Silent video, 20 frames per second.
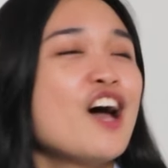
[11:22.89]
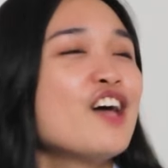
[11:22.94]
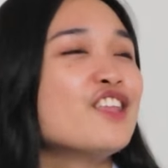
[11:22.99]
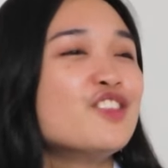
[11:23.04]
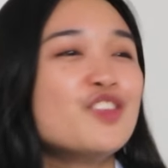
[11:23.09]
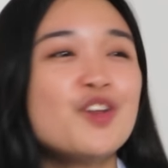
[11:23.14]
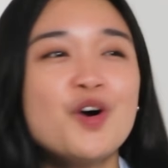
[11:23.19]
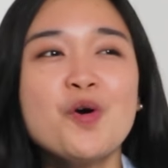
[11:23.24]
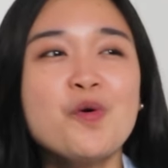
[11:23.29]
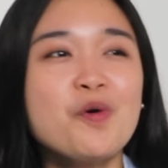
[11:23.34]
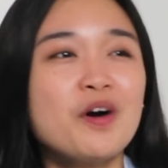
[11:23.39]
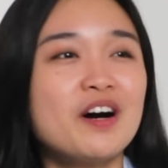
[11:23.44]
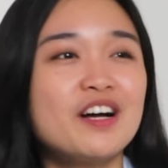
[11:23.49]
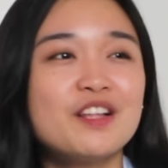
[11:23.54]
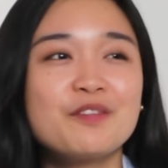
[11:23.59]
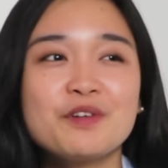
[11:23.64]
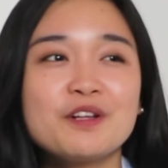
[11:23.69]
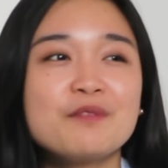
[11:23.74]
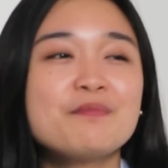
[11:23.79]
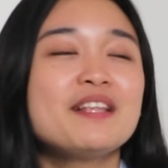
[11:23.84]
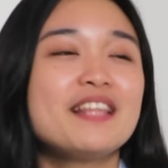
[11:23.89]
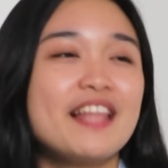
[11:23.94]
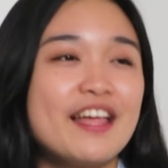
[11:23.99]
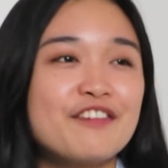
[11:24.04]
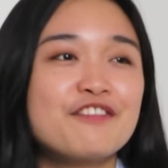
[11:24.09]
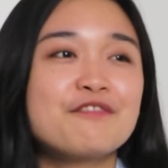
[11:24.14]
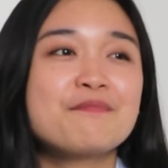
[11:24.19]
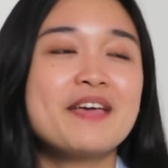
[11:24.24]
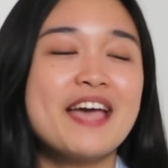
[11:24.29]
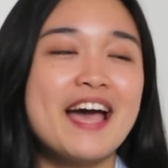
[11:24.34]
no one will be
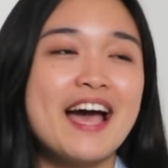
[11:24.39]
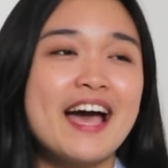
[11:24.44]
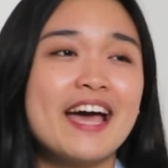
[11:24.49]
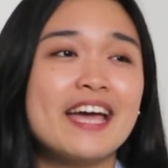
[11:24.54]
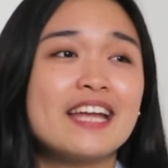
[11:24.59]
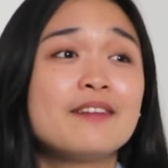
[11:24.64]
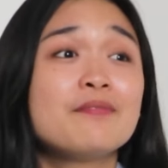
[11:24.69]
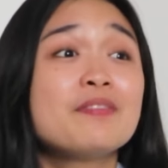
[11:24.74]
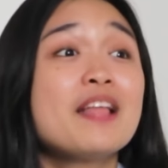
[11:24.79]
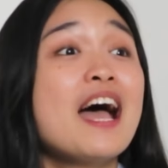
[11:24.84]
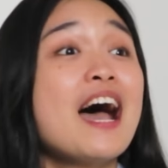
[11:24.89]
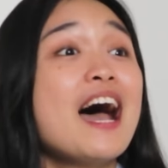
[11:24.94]
left behind.